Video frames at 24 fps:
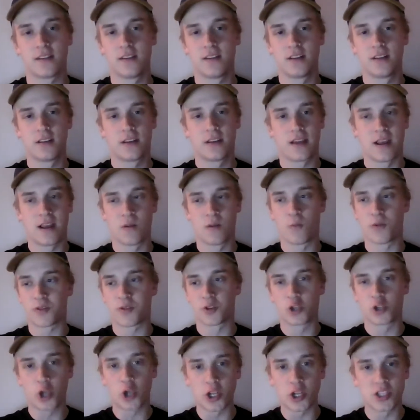and with
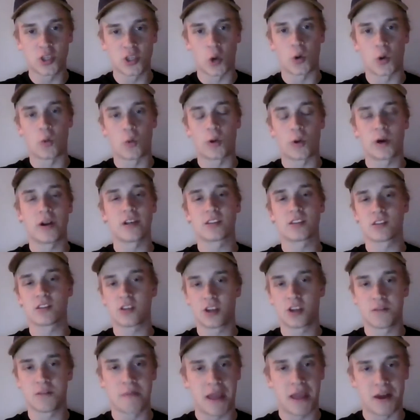good zone awareness and
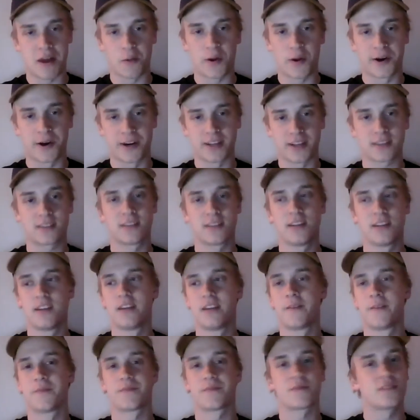good man awareness.
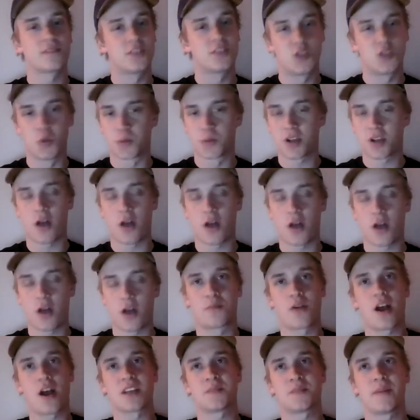Super
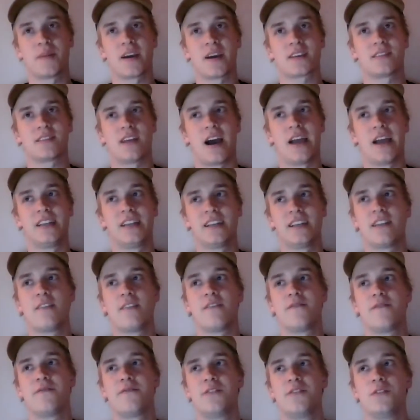solid prospects. I
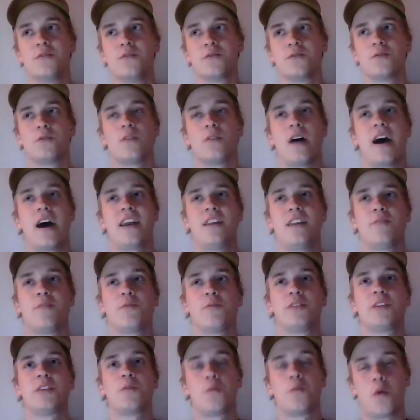didn't
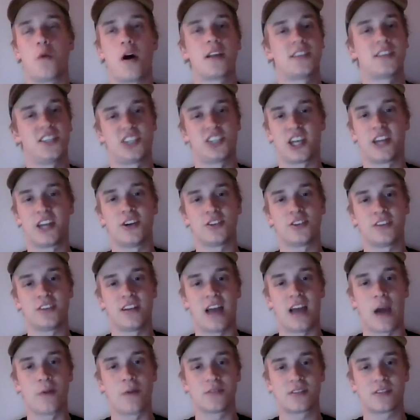really want CJ Henderson.
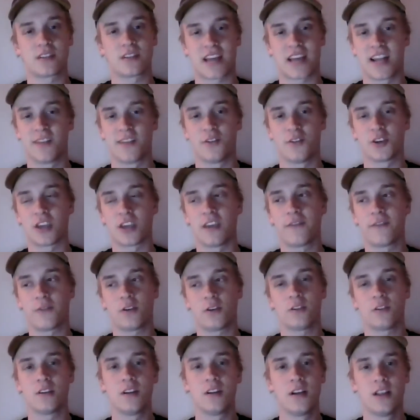I was kind of looking
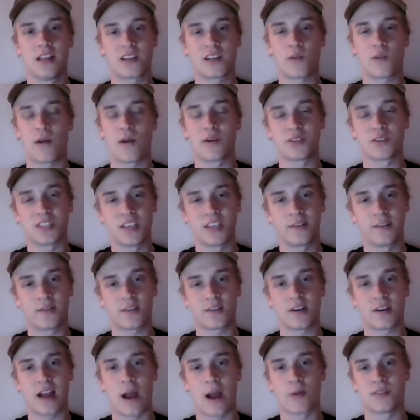for wide
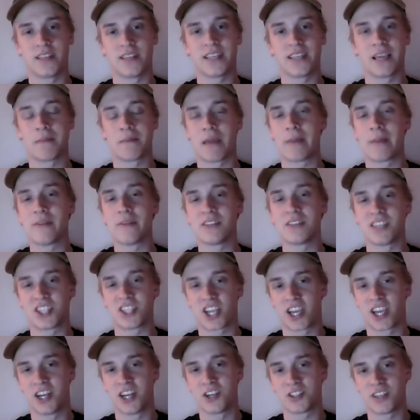receiver. I was thinking maybe CJ
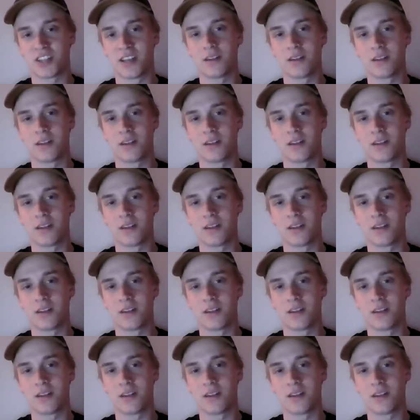Henderson